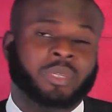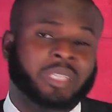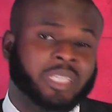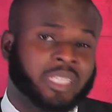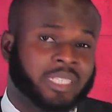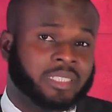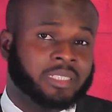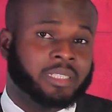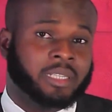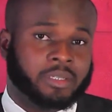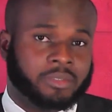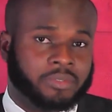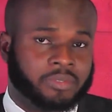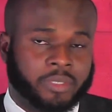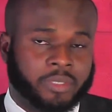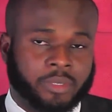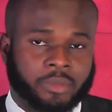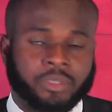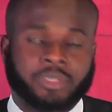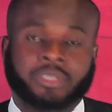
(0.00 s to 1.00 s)
When ADR
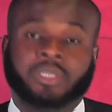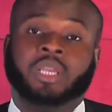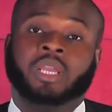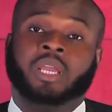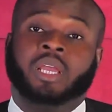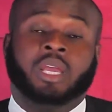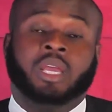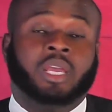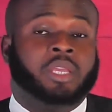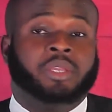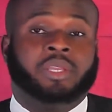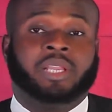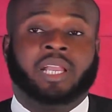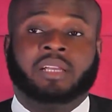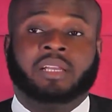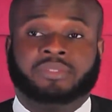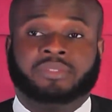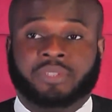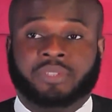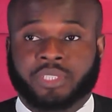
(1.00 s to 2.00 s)
fails, you
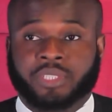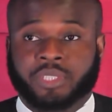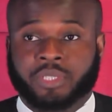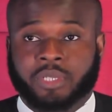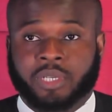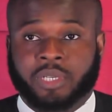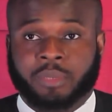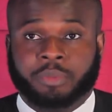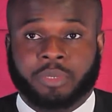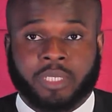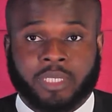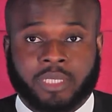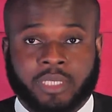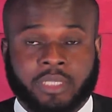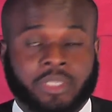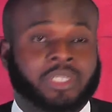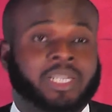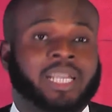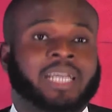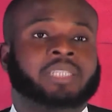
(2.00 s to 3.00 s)
can't force the other
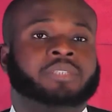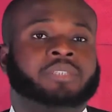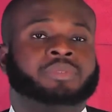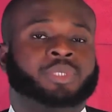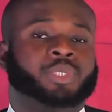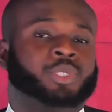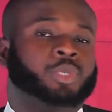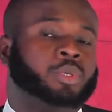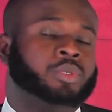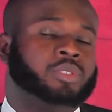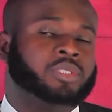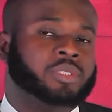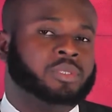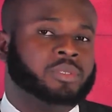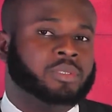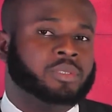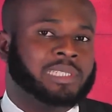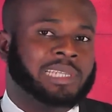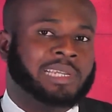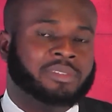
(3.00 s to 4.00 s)
person. You can't resort
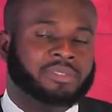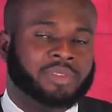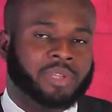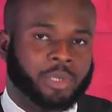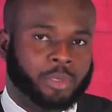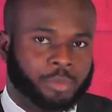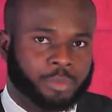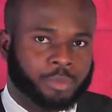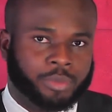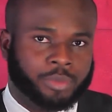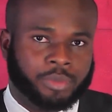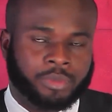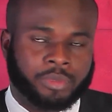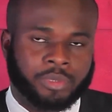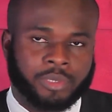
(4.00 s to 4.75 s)
to self-help.